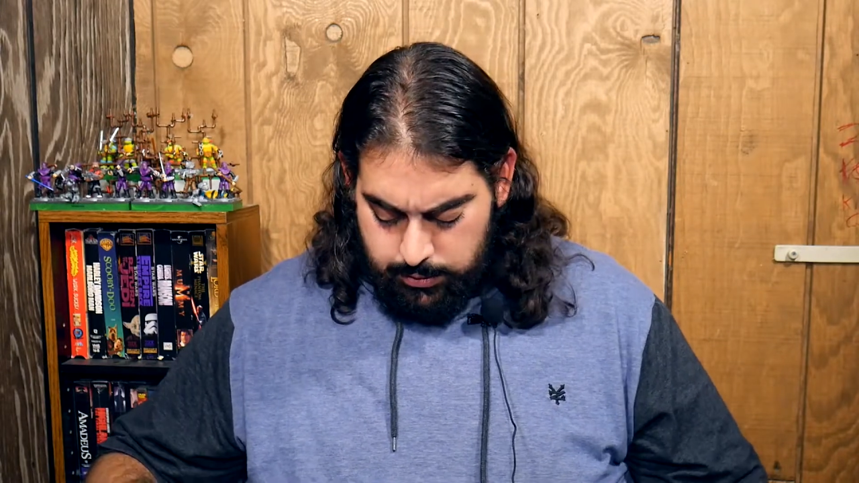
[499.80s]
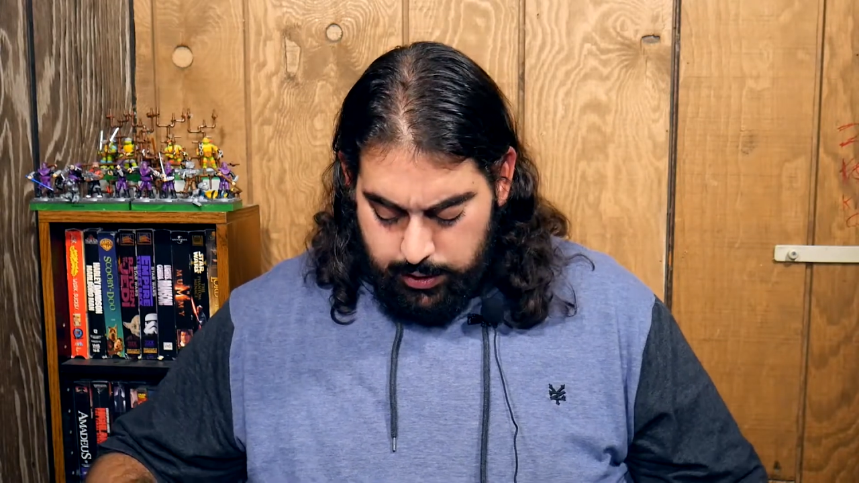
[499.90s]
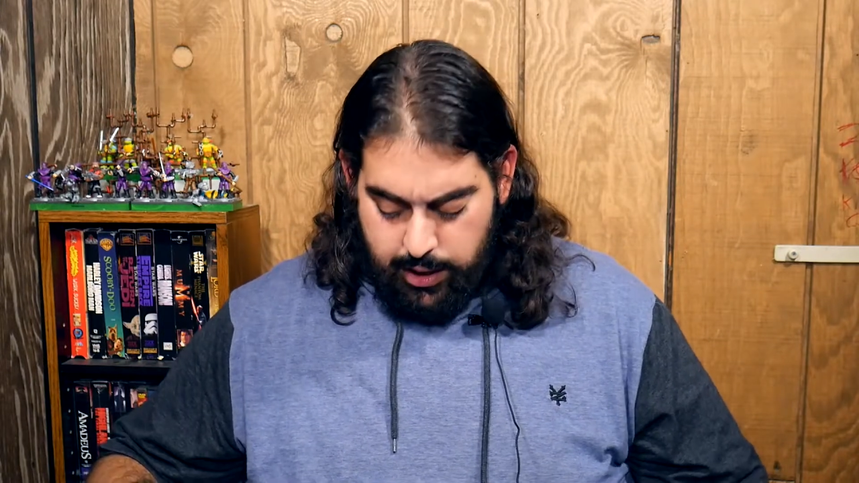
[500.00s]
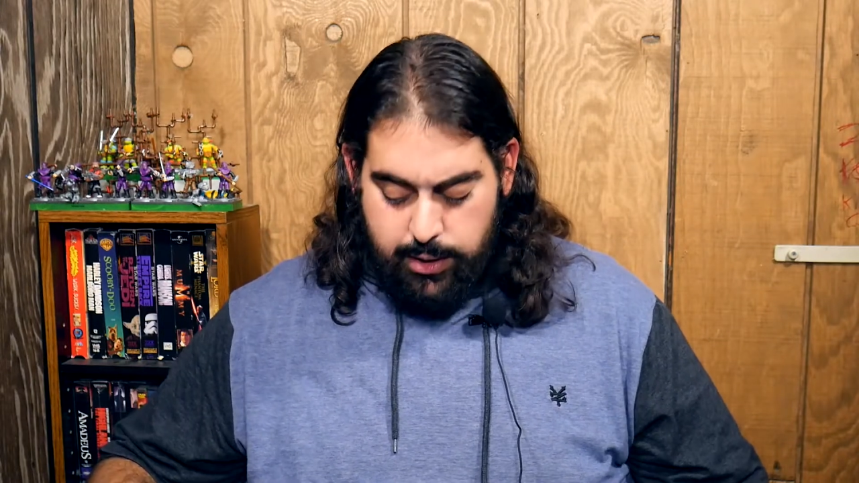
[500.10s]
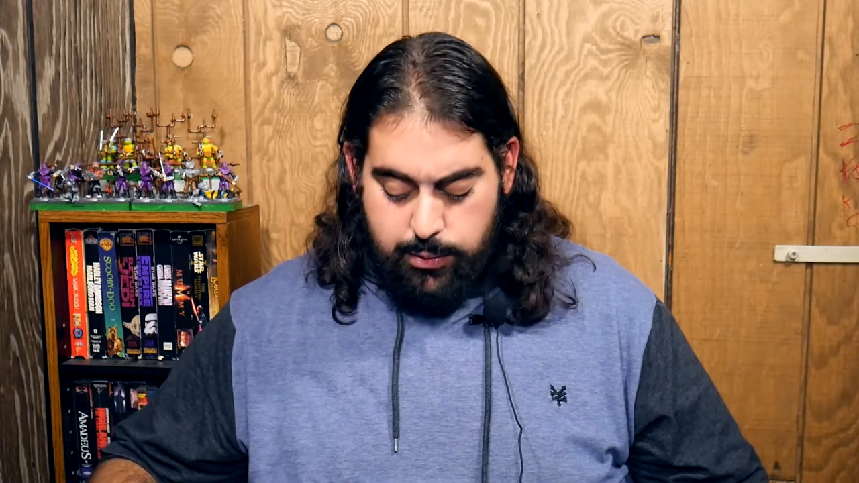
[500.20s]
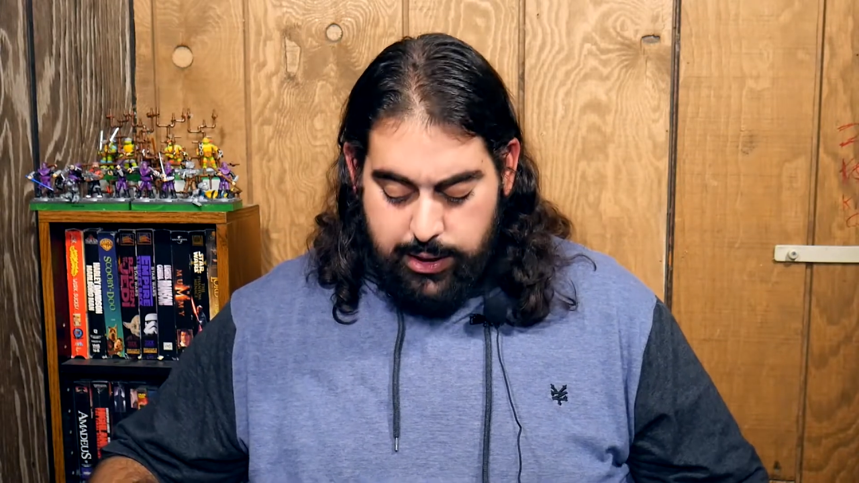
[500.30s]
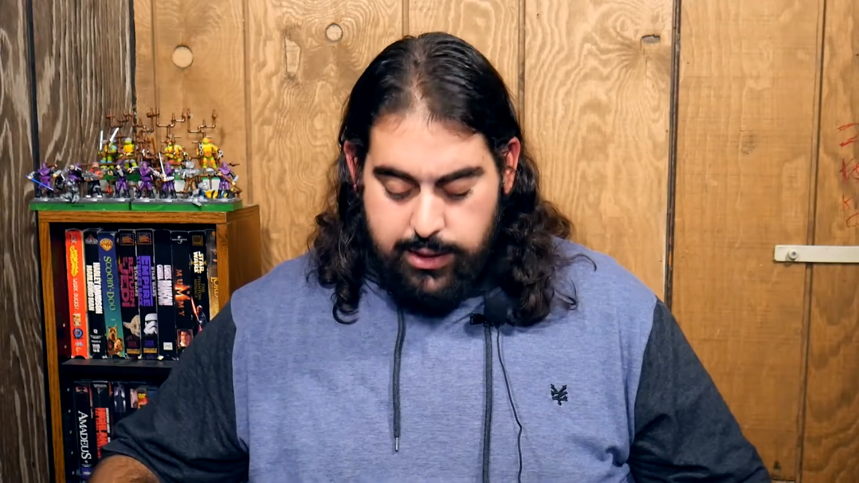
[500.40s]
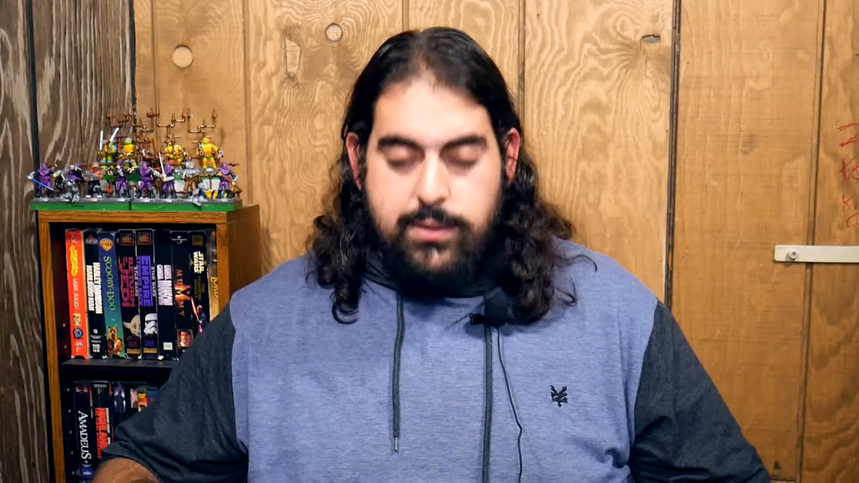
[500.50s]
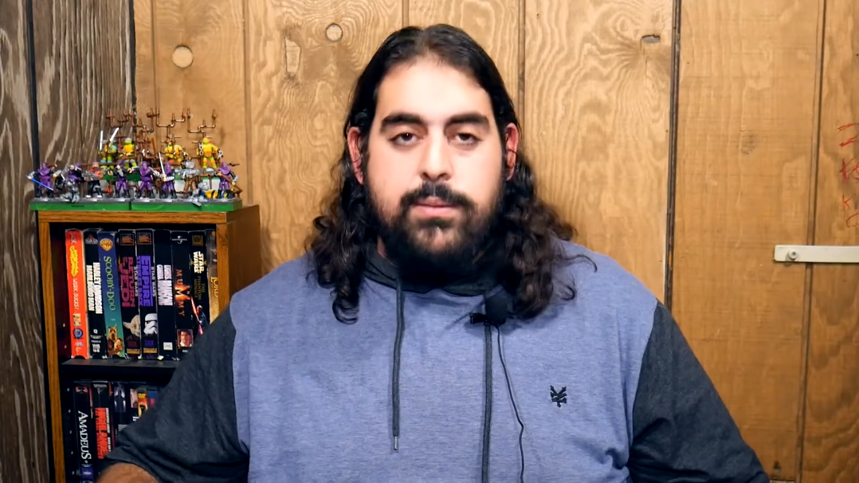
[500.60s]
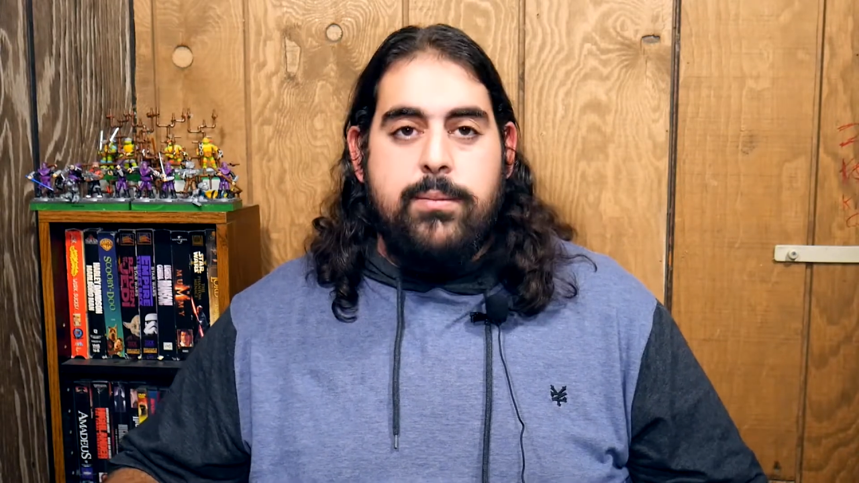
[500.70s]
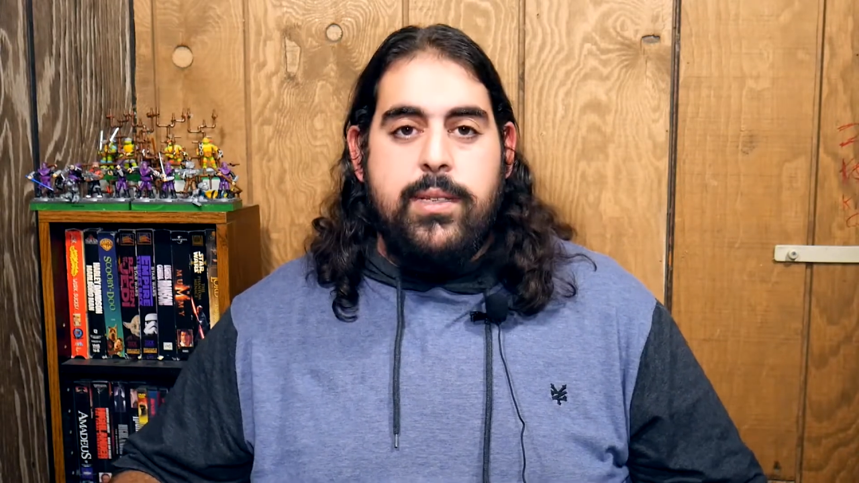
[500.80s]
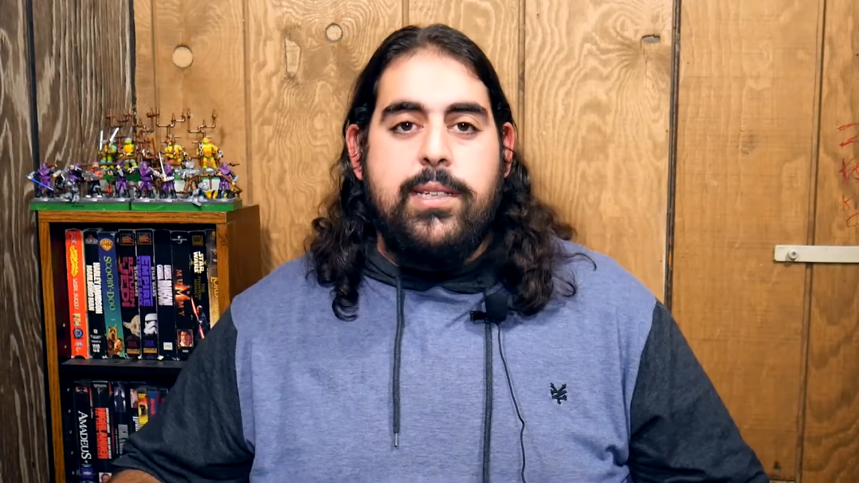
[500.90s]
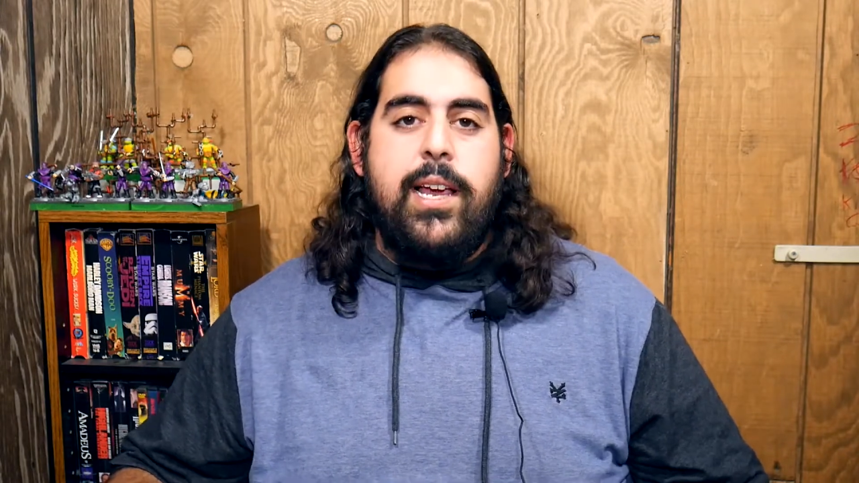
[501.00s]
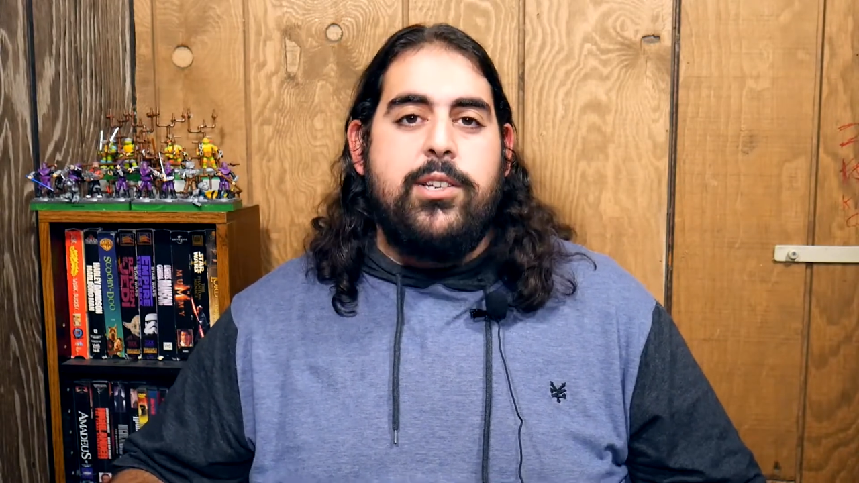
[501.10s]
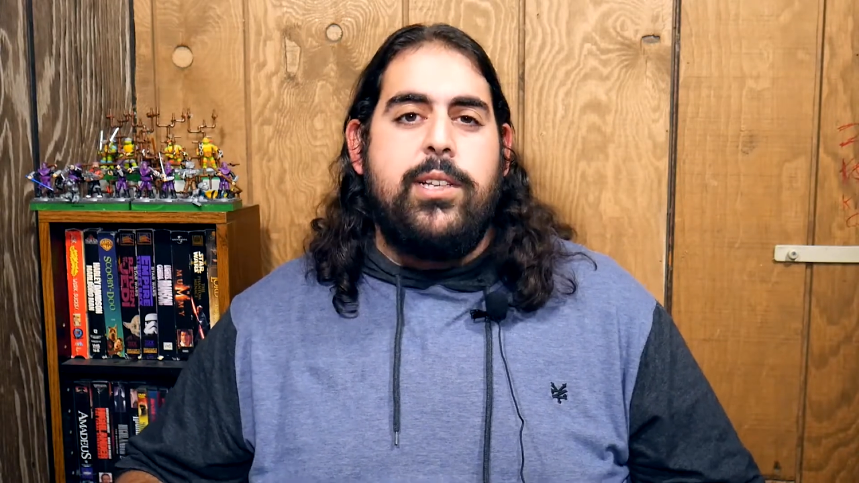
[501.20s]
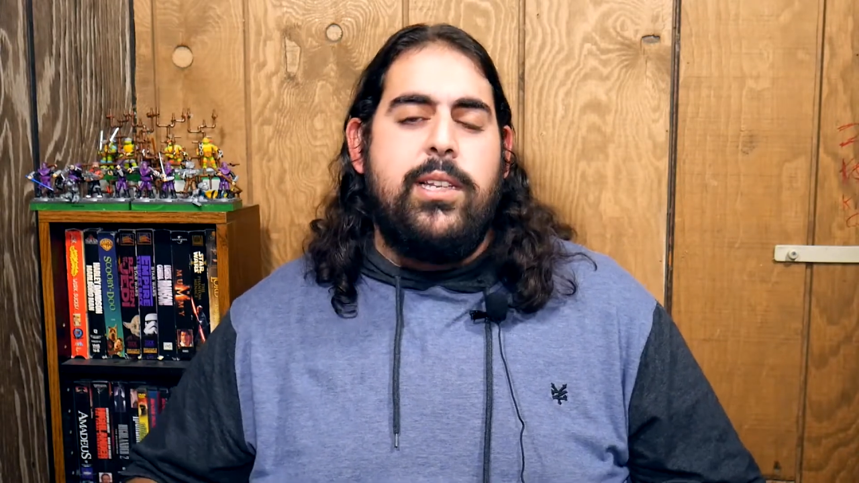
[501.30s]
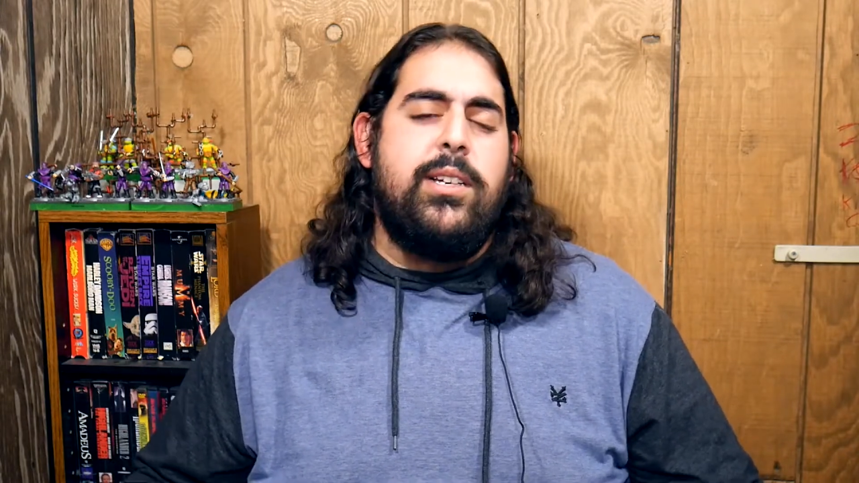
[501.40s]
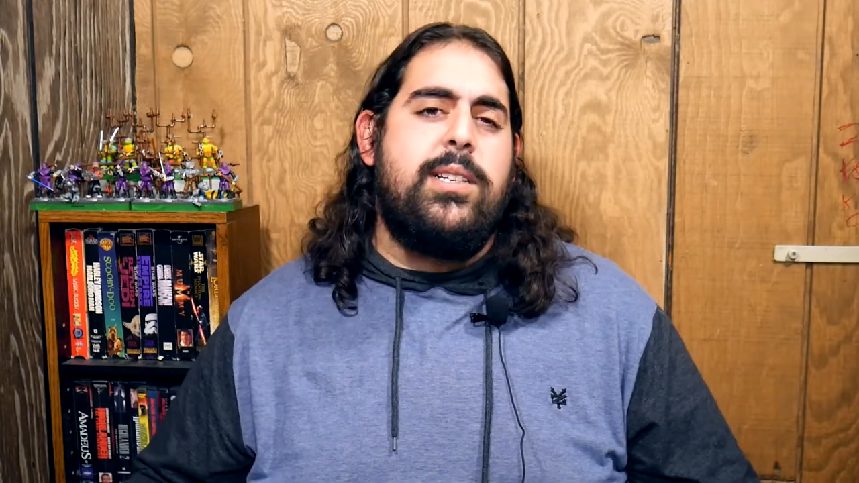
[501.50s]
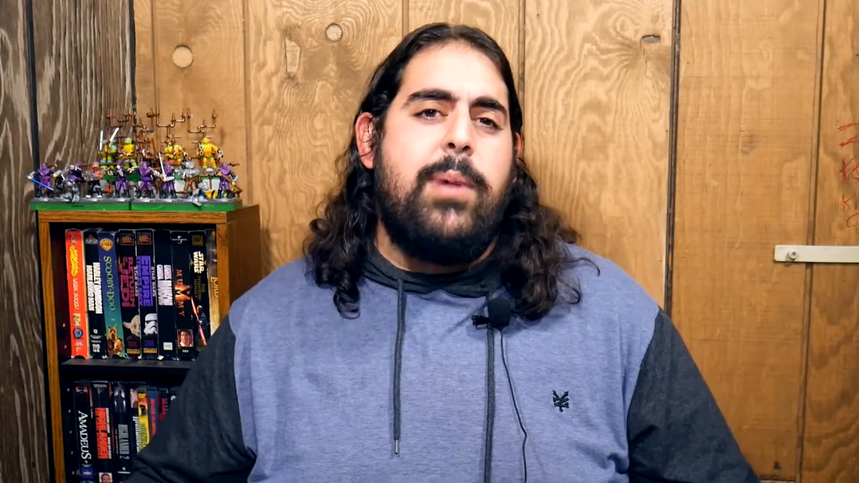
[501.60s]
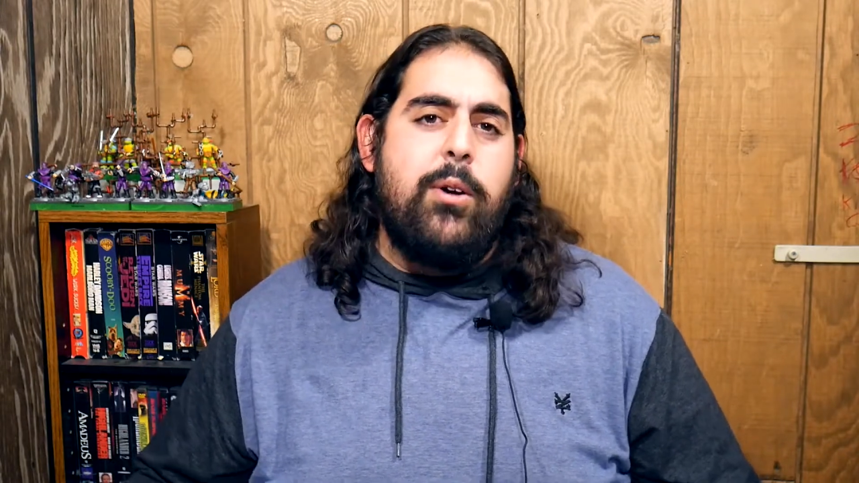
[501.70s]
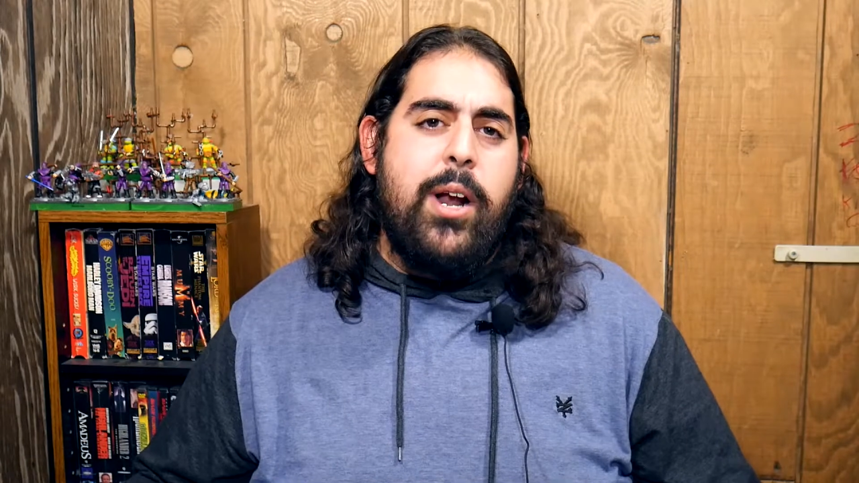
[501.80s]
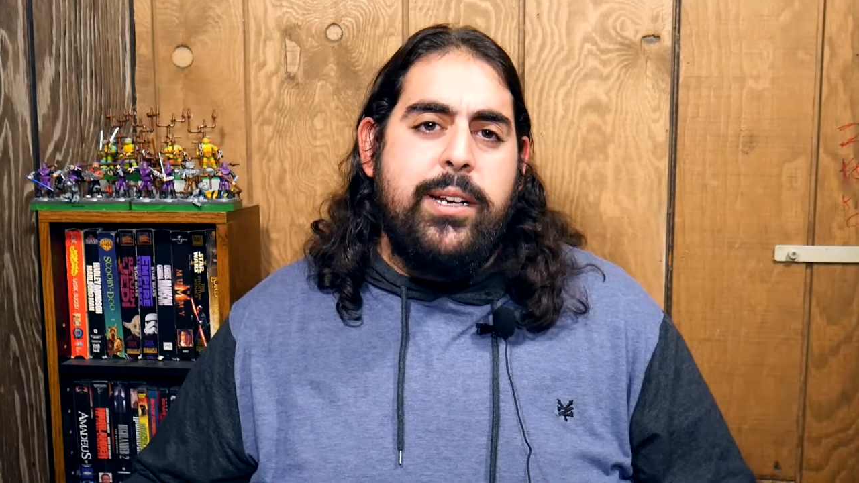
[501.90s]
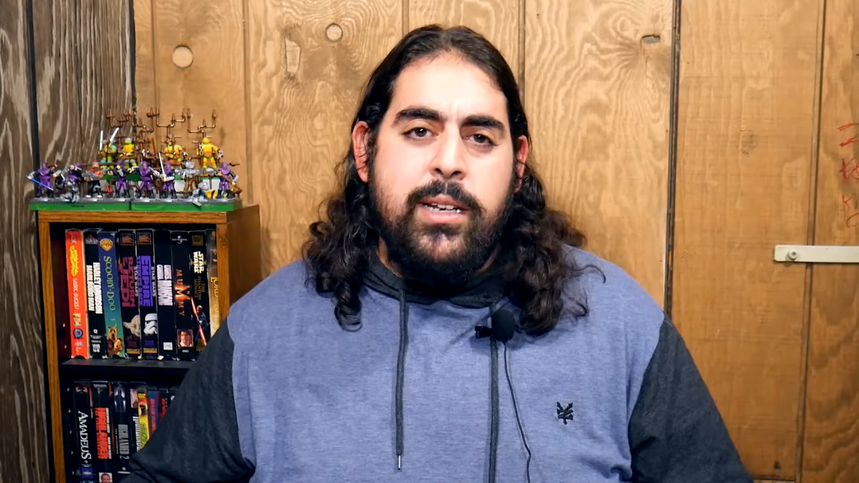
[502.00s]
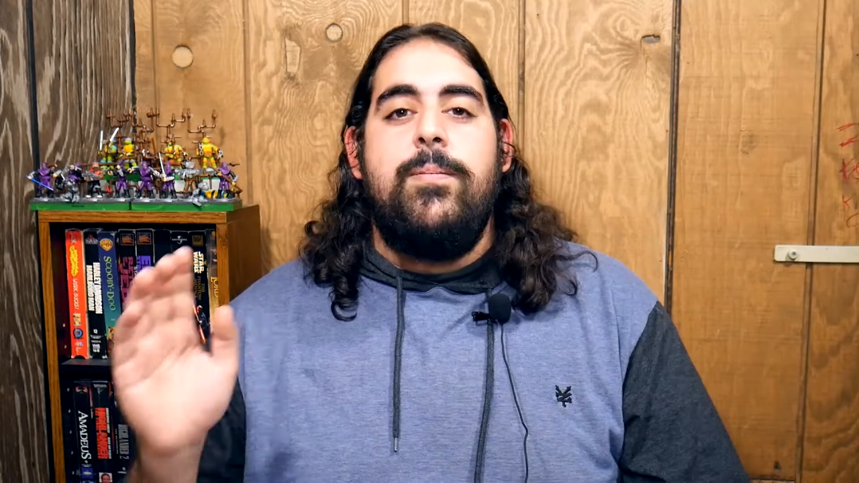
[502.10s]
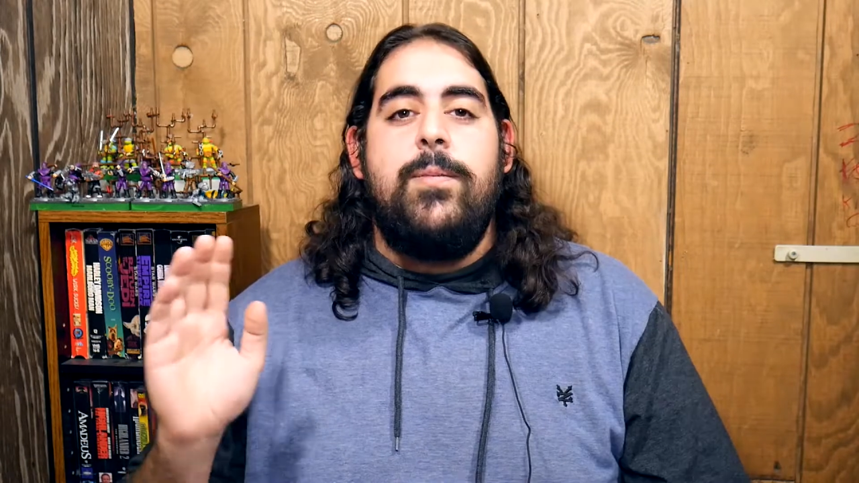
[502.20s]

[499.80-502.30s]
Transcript: Eh, well, this, this actually looks about right.